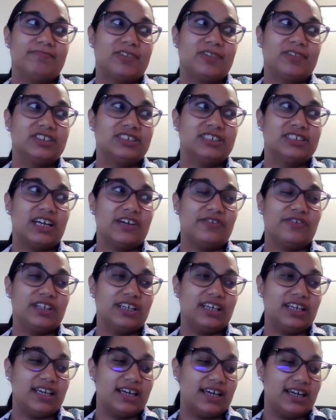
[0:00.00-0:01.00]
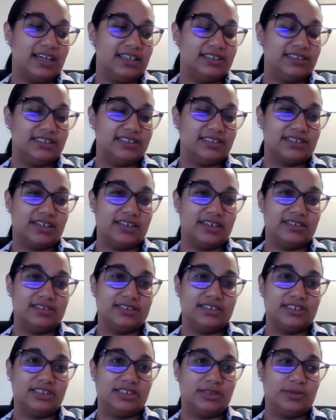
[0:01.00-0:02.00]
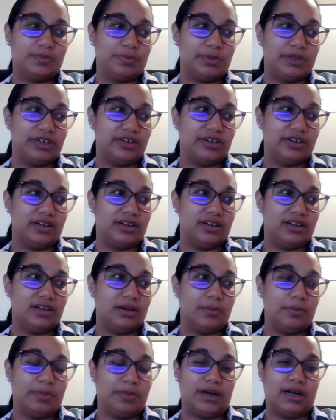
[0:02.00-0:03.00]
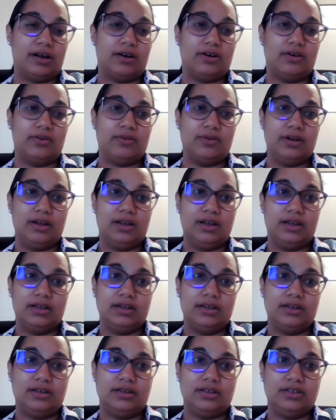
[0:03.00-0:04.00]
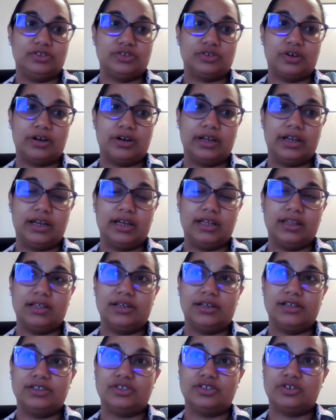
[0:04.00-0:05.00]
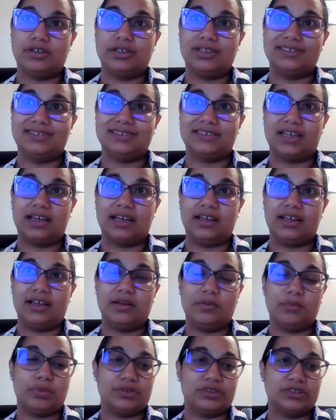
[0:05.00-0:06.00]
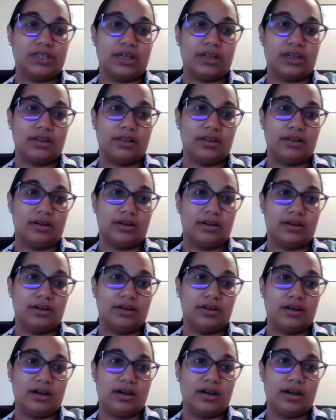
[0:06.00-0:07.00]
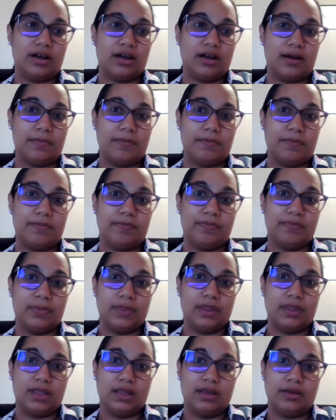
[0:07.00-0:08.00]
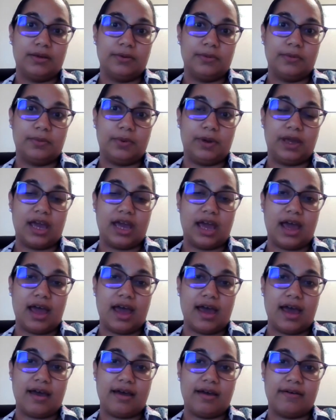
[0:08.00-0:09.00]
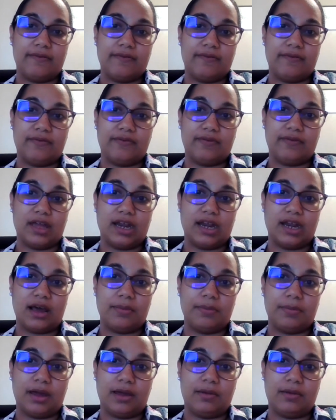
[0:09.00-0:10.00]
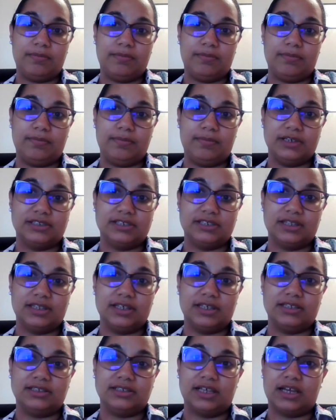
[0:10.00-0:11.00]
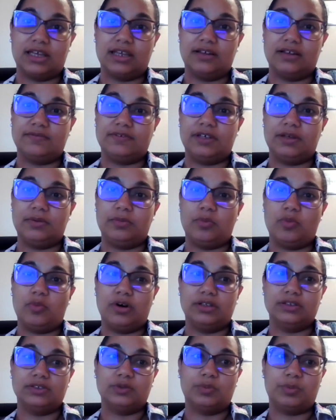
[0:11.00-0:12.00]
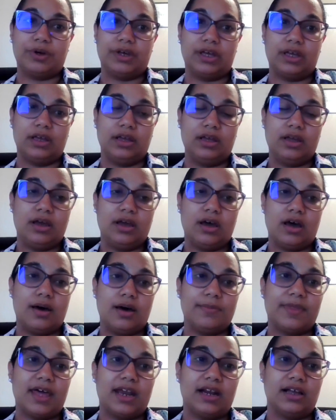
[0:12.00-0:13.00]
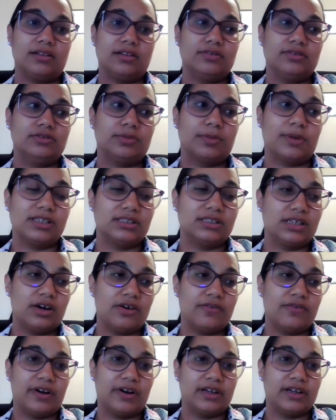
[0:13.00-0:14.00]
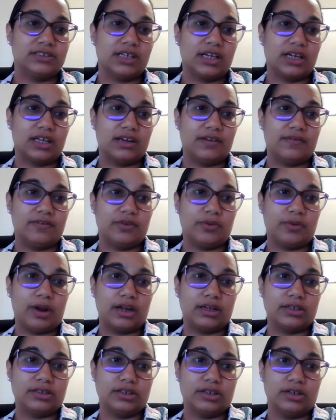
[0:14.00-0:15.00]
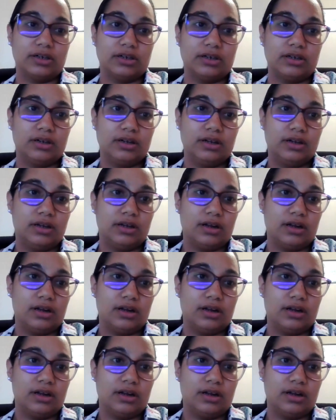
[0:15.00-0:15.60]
there's definitely a certain spirit about Detroit and the Detroit site in particular. We have, and I mentioned the executive team once, but that includes myself, our executive director,